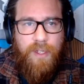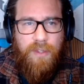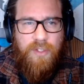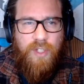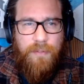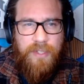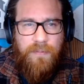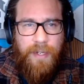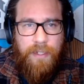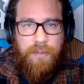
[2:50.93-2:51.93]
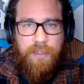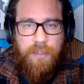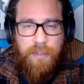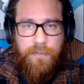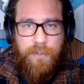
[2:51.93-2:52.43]
the service failed to
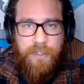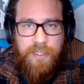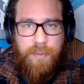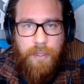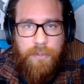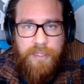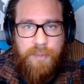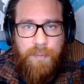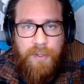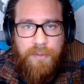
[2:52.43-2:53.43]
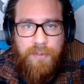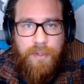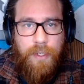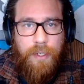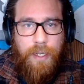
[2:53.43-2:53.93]
deliver a response.
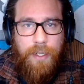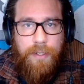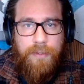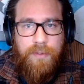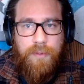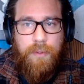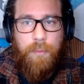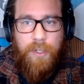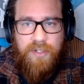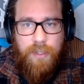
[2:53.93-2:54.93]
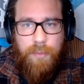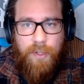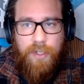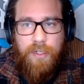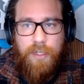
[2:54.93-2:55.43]
And most
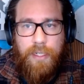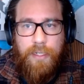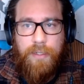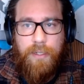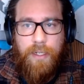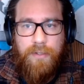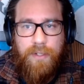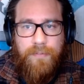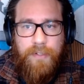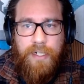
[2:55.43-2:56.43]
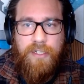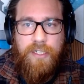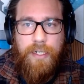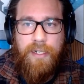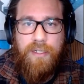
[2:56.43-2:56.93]
importantly, it
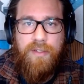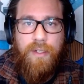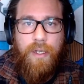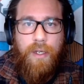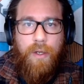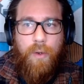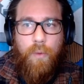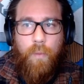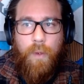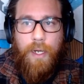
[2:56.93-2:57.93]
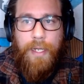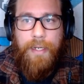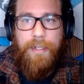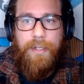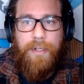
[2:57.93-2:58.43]
differentiates
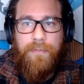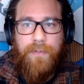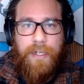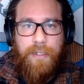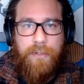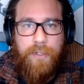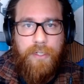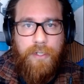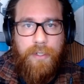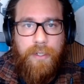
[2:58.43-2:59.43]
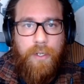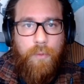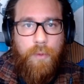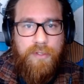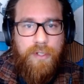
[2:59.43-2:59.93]
why a failure occurred.
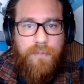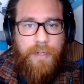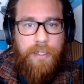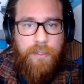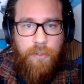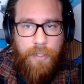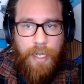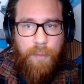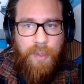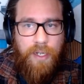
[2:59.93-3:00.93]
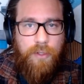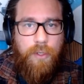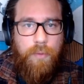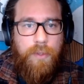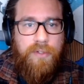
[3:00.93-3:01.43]
Was it a failure on our part,
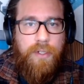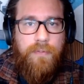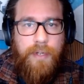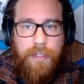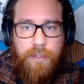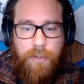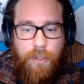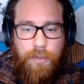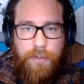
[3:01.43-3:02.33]
or was it a failure on